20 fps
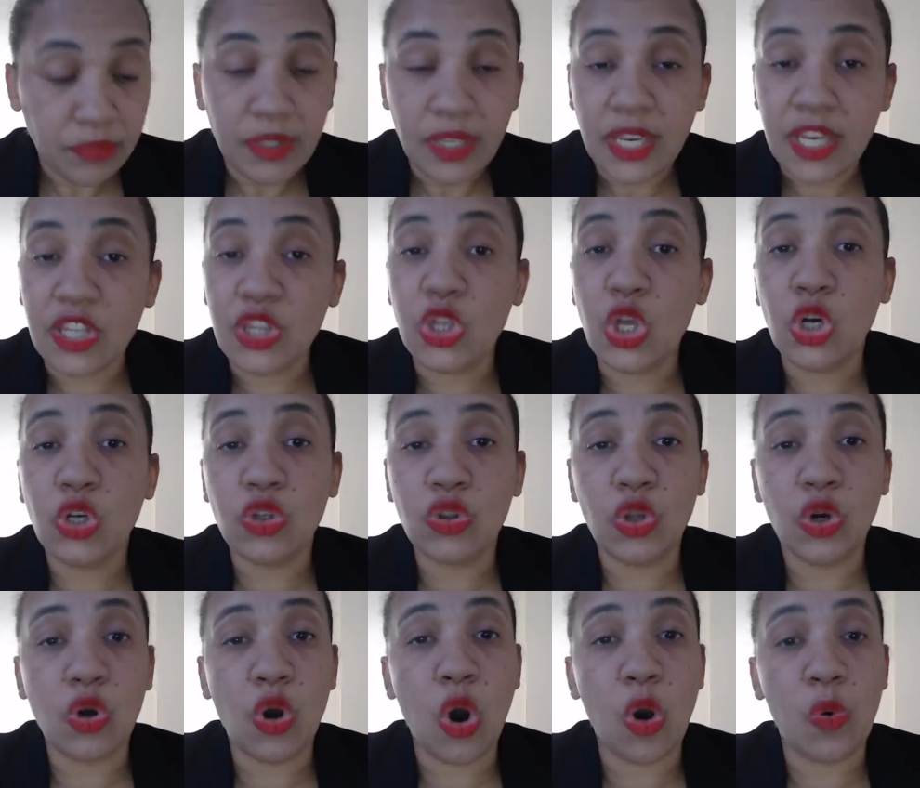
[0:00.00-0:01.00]
and don't
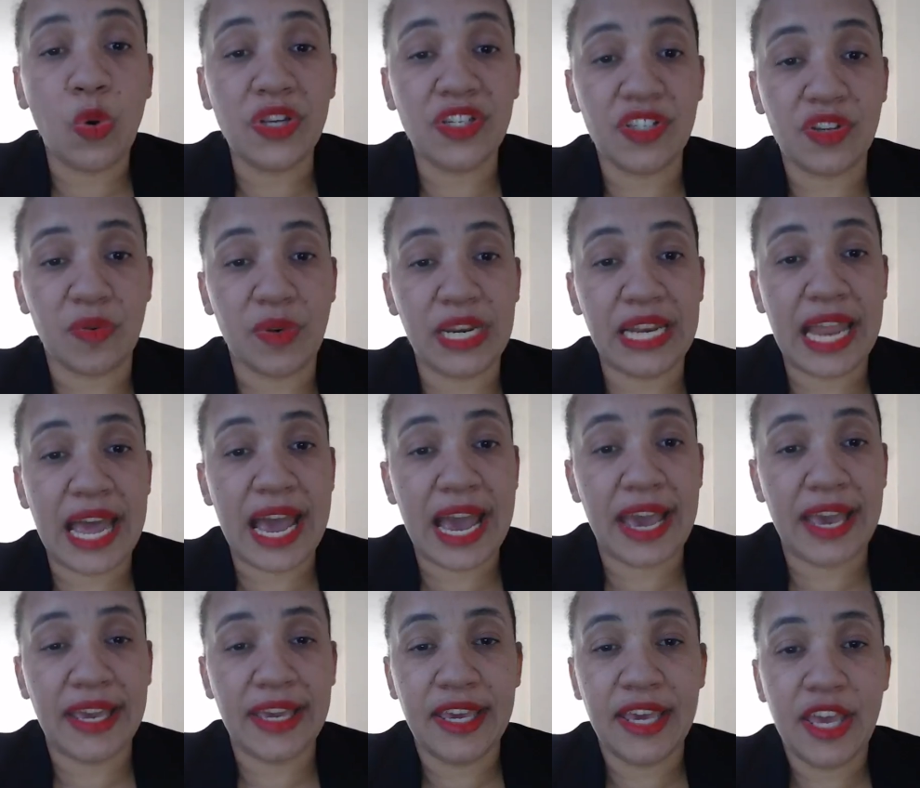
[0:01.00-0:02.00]
always
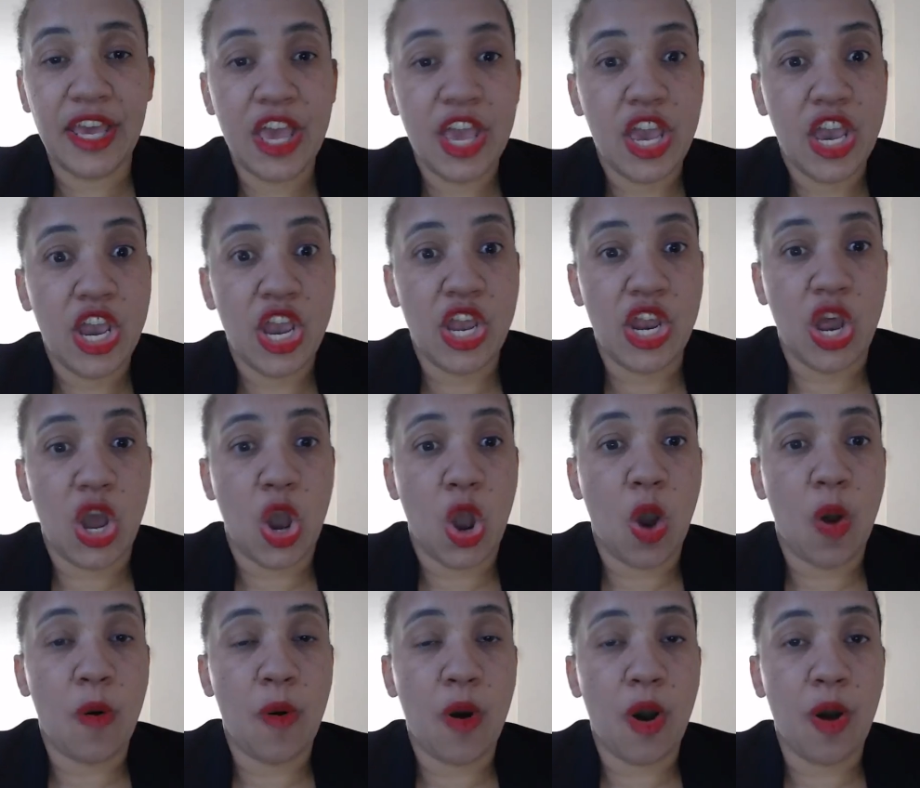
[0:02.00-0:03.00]
rely
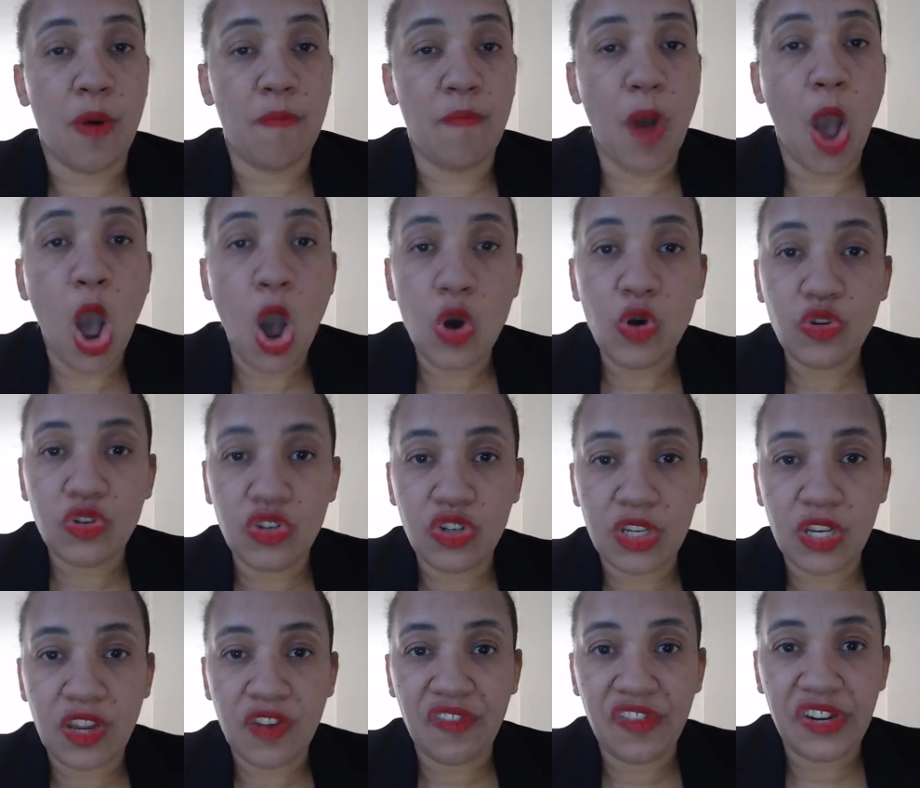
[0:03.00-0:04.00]
on
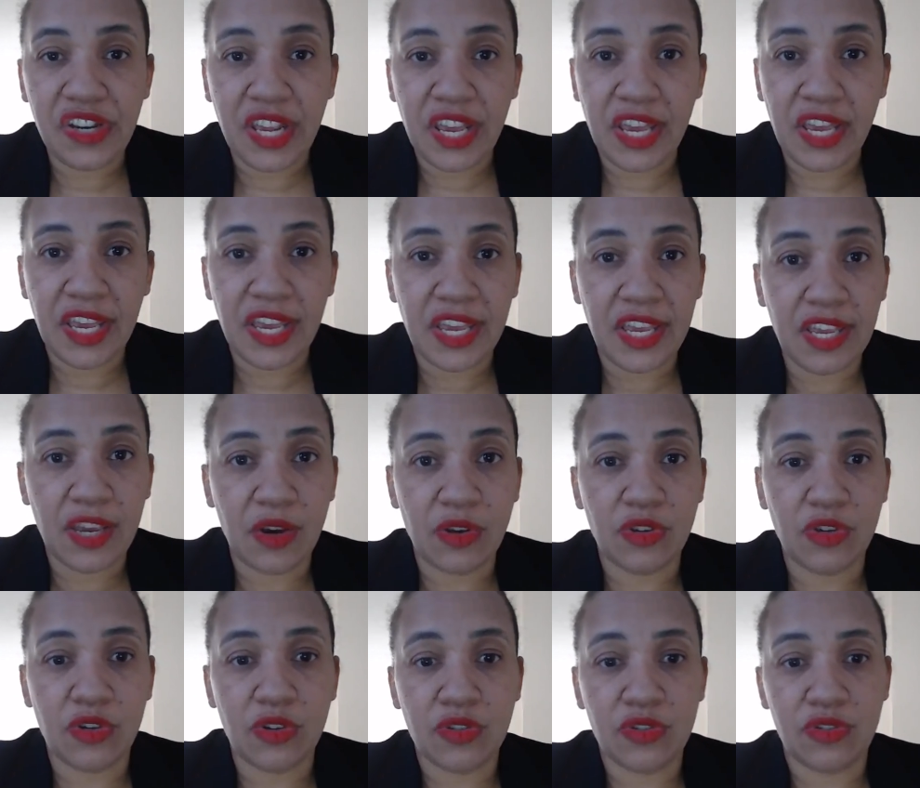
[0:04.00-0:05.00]
posting every day, or
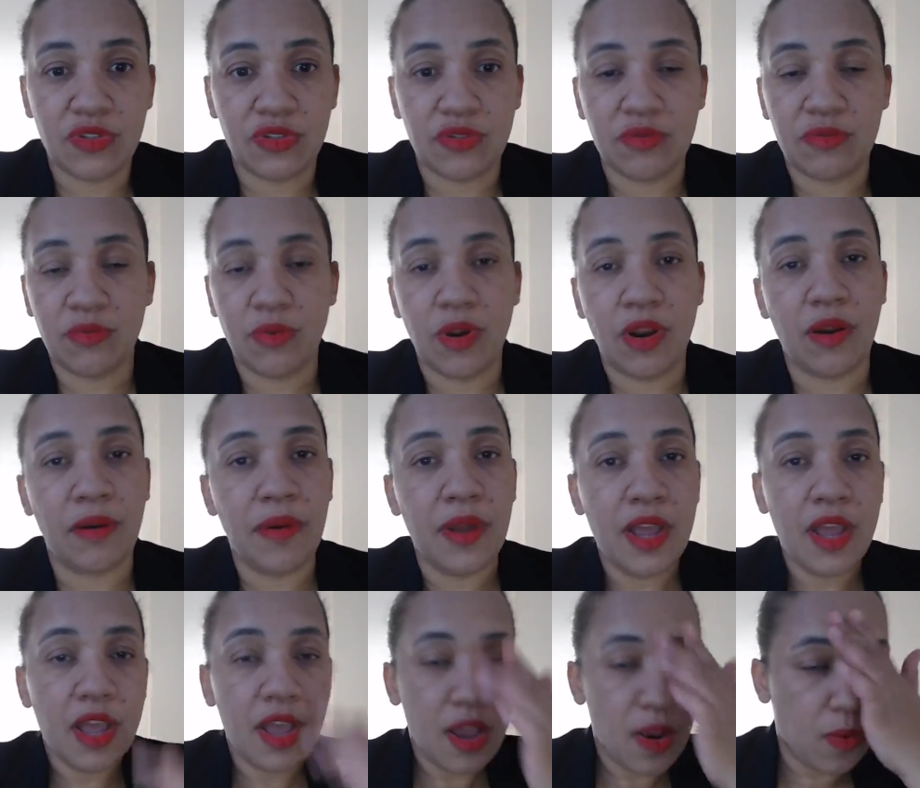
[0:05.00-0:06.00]
just whatever.
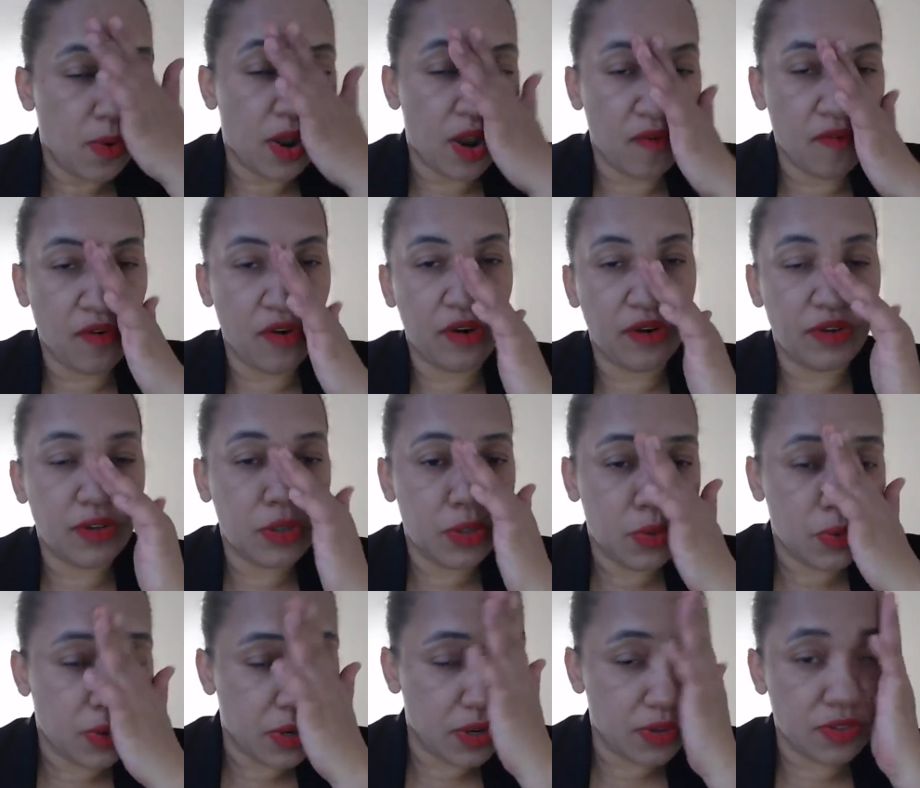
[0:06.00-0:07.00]
whatever you're
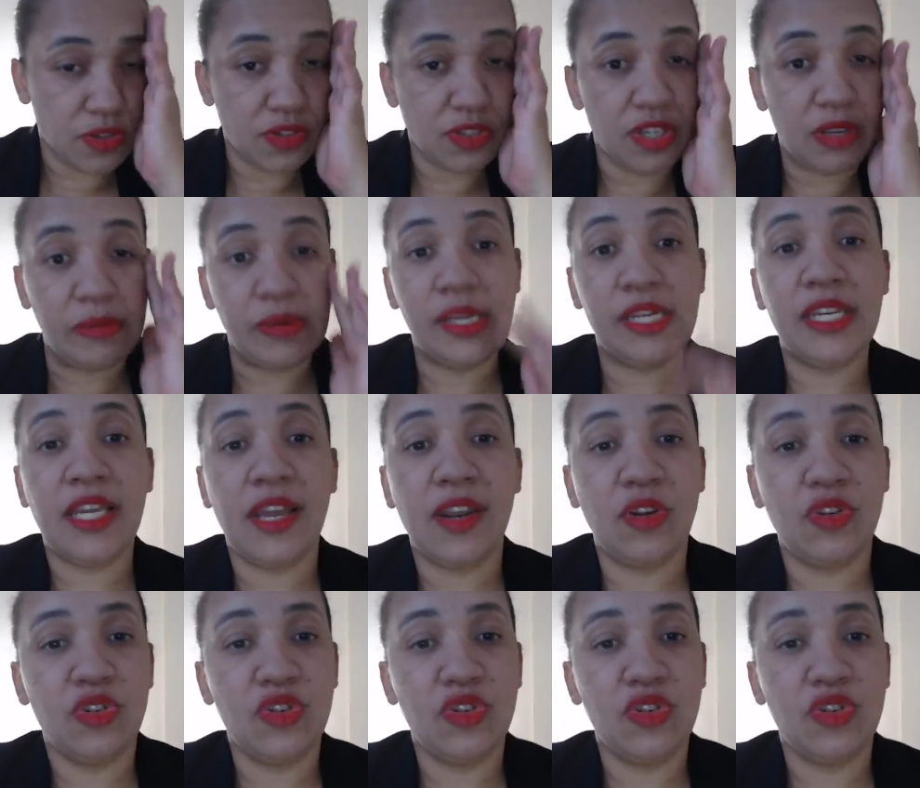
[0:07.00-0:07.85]
doing on social media, don't